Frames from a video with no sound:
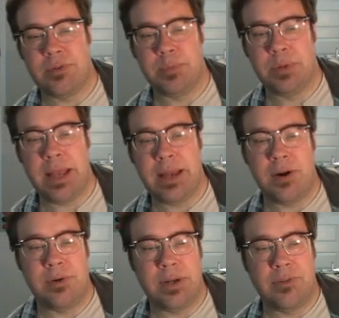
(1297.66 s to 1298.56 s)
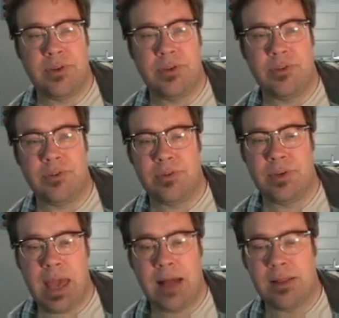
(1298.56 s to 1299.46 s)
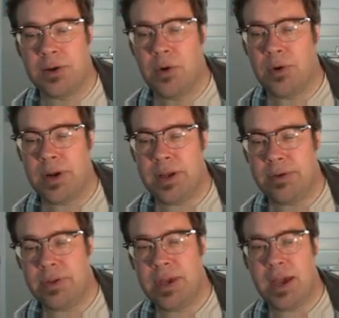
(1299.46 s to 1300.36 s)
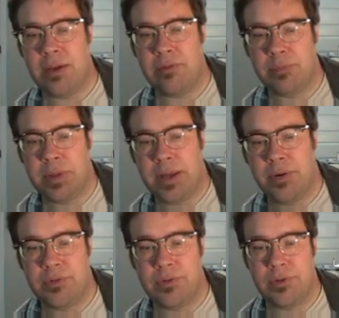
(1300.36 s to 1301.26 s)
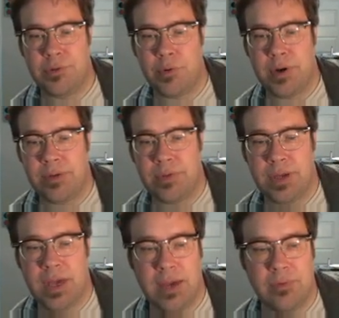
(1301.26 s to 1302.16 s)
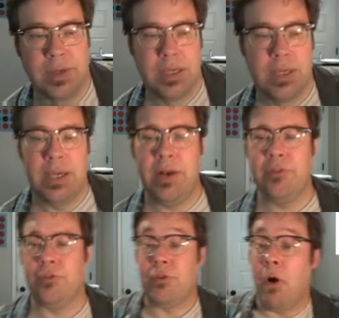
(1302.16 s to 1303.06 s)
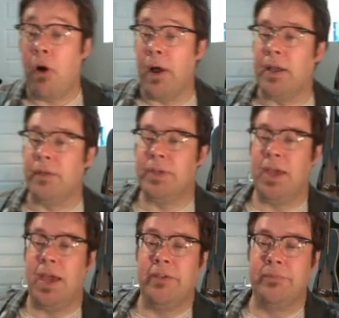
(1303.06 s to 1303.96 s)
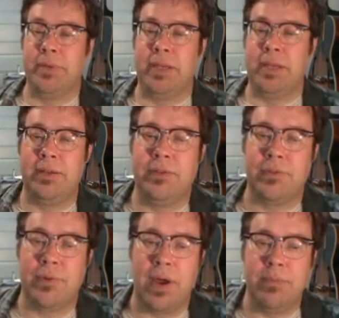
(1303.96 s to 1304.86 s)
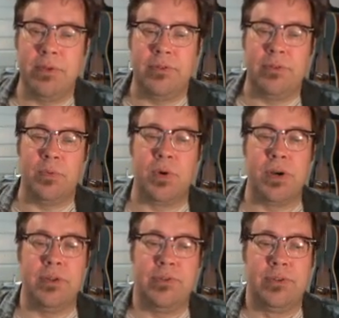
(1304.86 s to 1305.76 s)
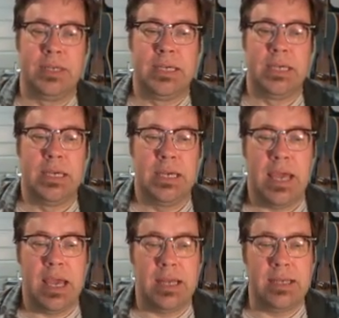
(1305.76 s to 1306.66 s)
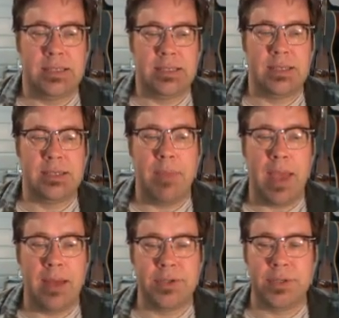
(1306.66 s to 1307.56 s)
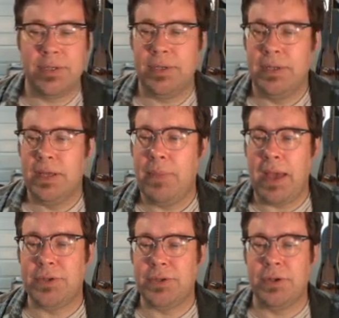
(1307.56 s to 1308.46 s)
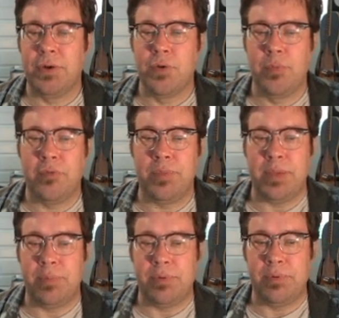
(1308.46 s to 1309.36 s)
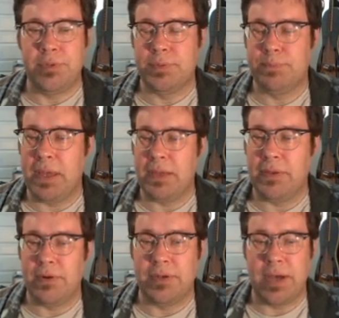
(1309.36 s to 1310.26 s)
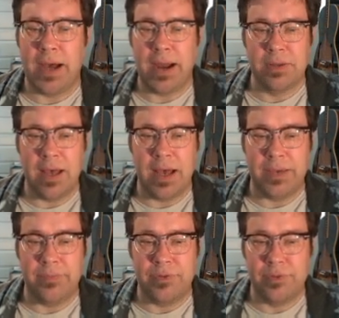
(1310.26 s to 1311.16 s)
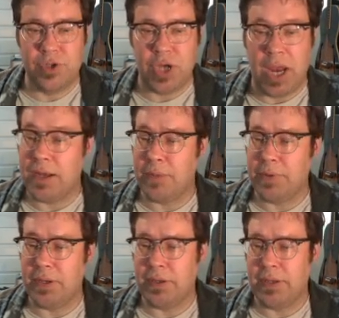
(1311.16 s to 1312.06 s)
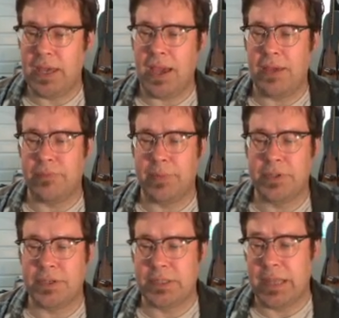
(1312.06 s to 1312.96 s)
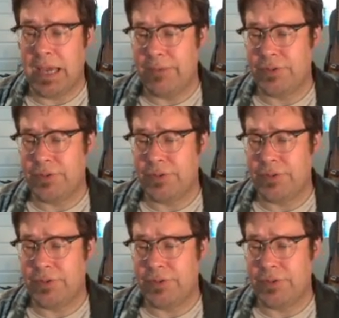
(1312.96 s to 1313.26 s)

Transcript: Plato, and it's his allegory of the cave, Plato's story of the cave. And here's a drawing of the cave, but he described this in words. And he says, imagine, imagine a group of people who spent their entire lives chained up in a cave, a bunch of slaves